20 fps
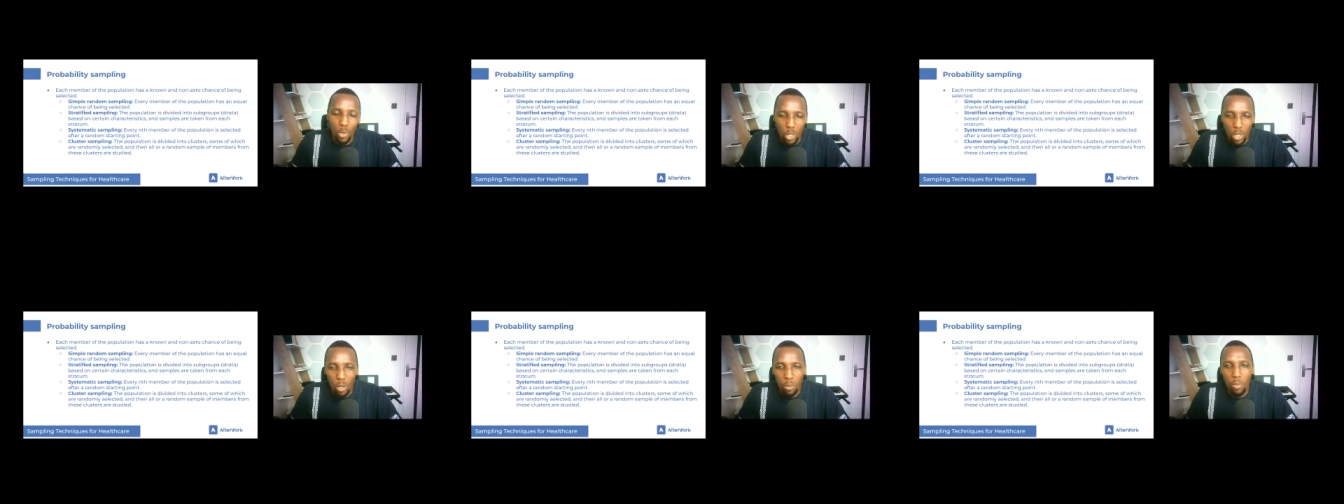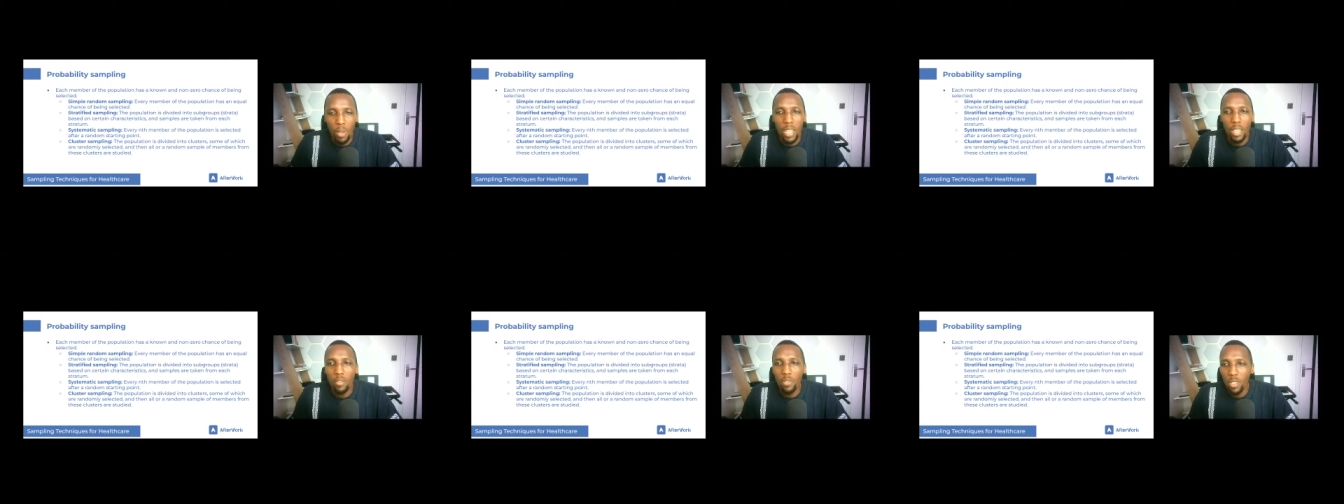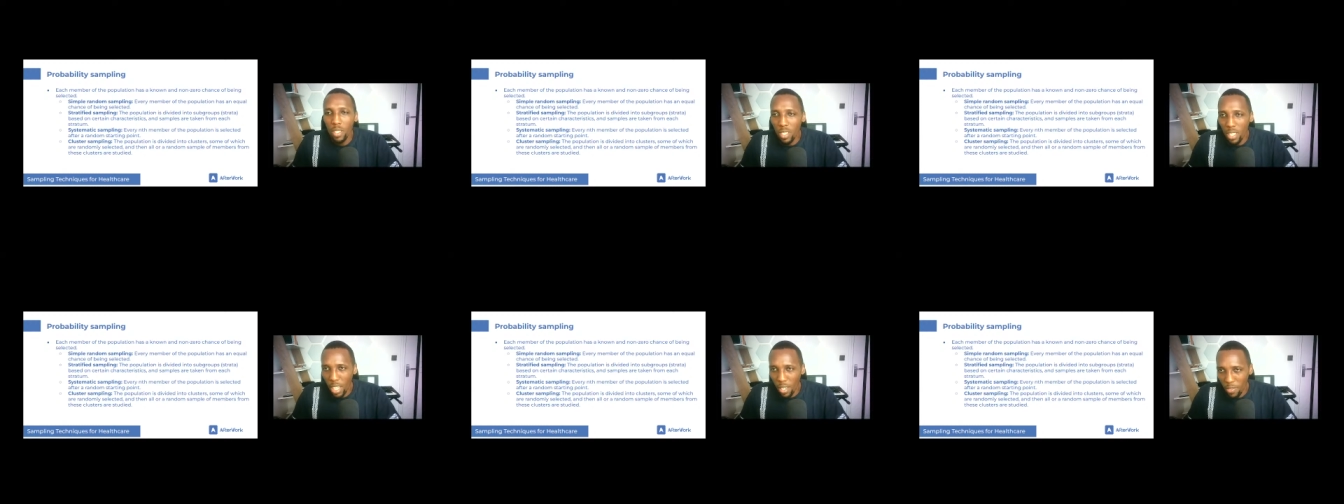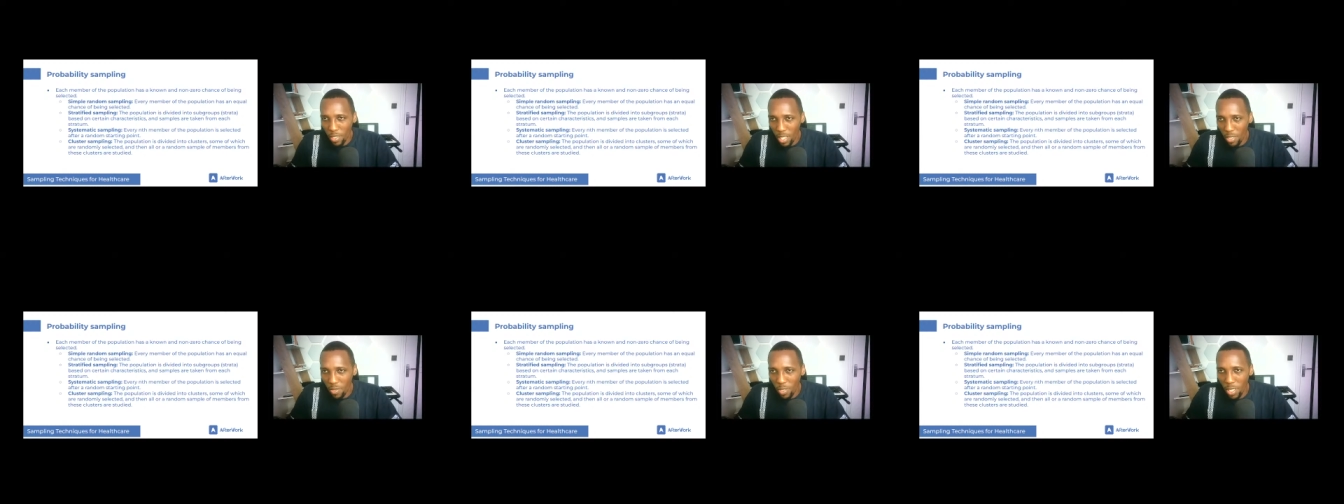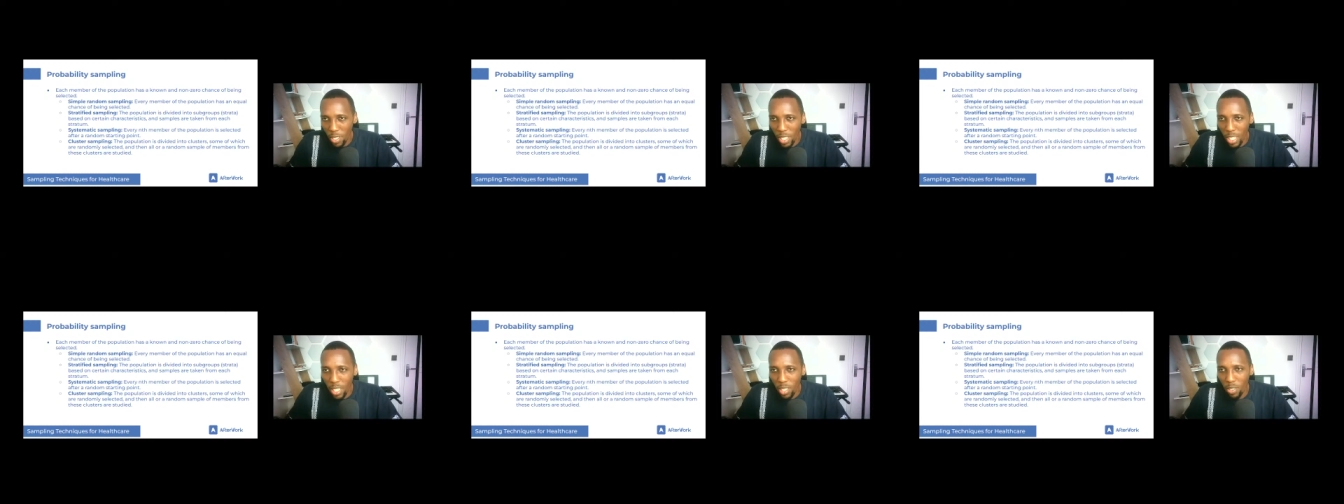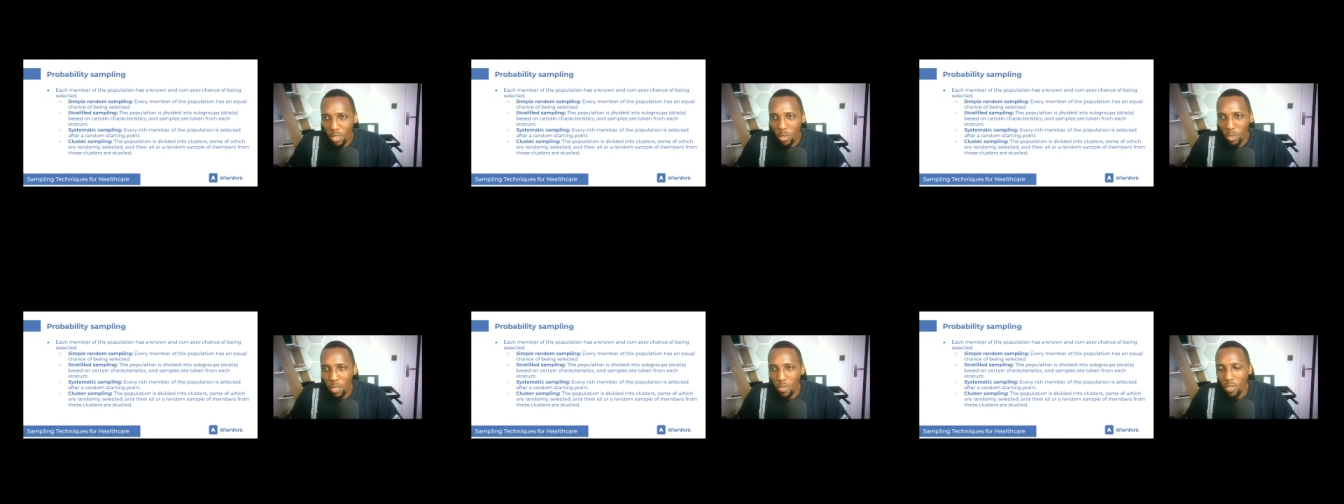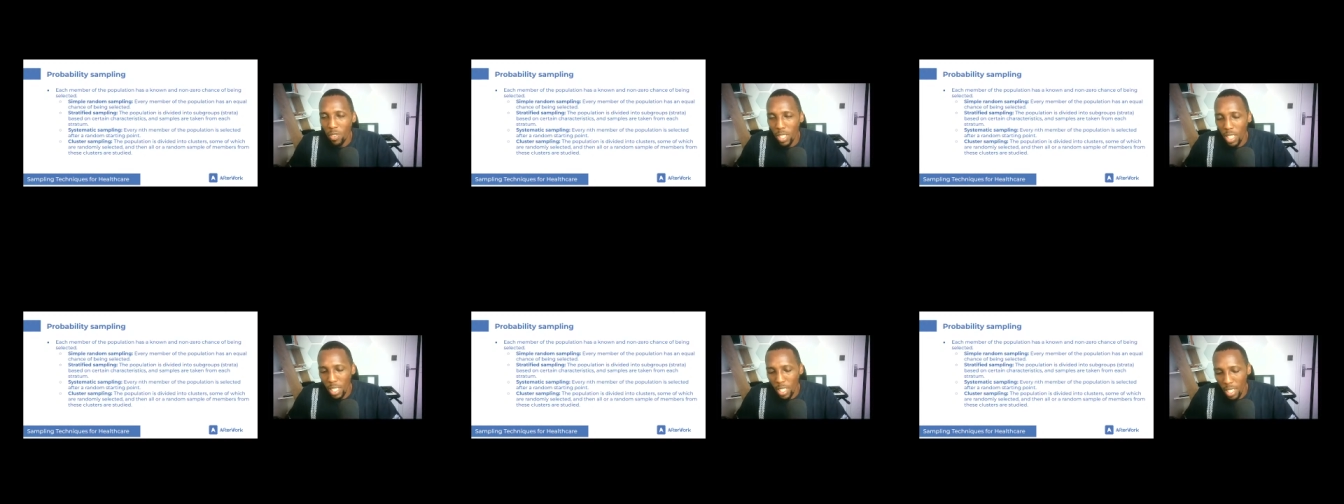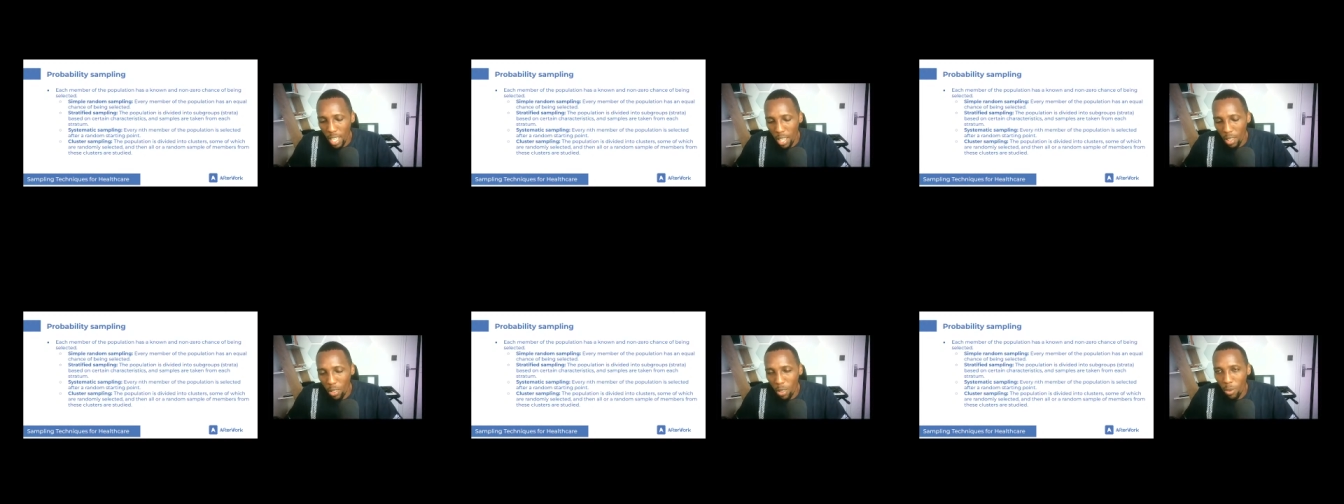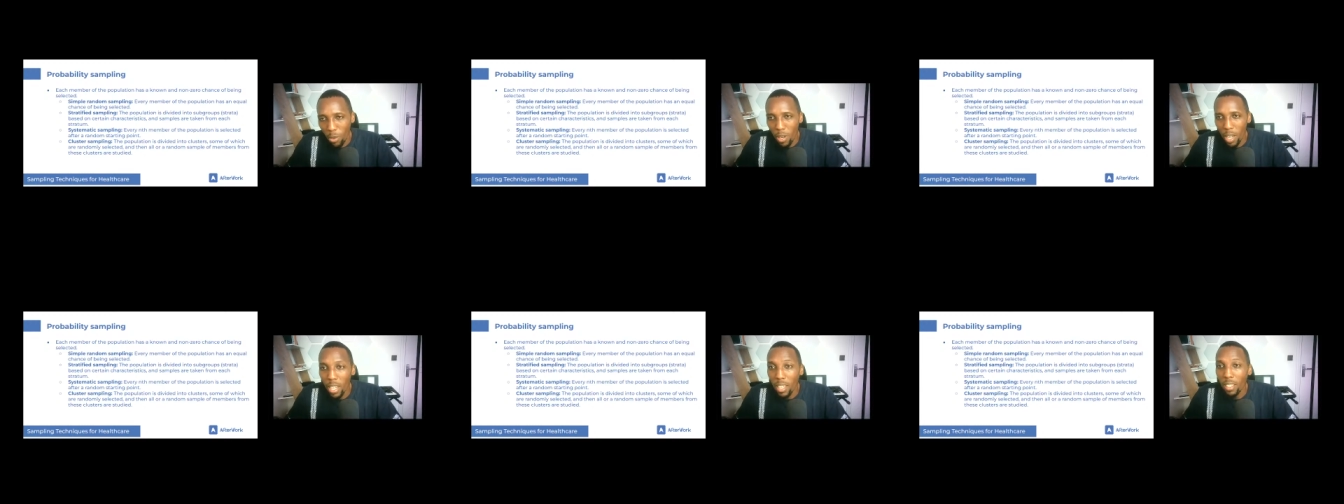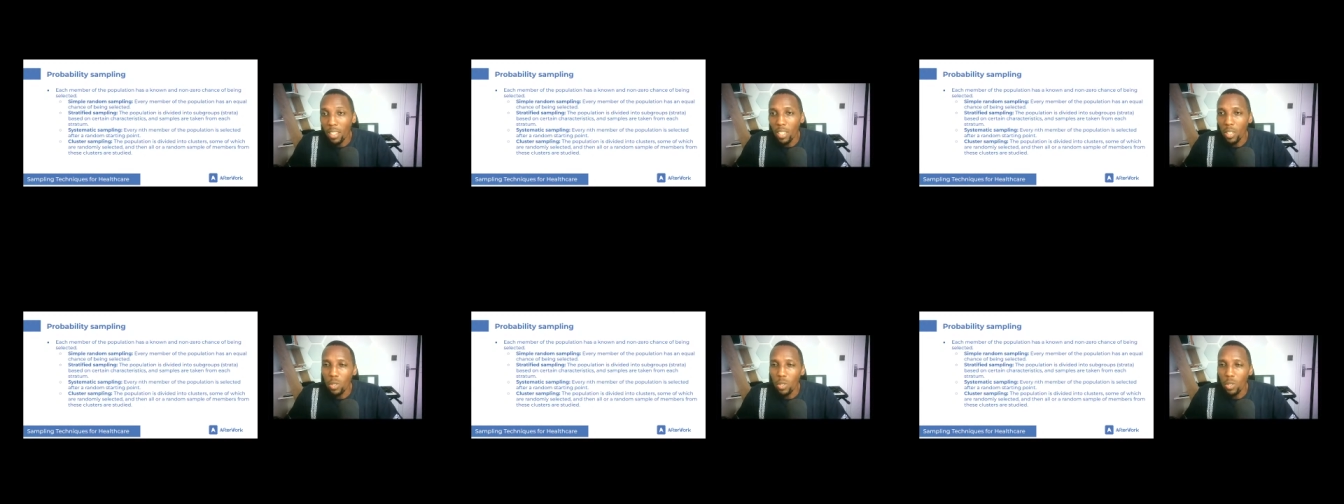shopper after every 10th. So the 10th one,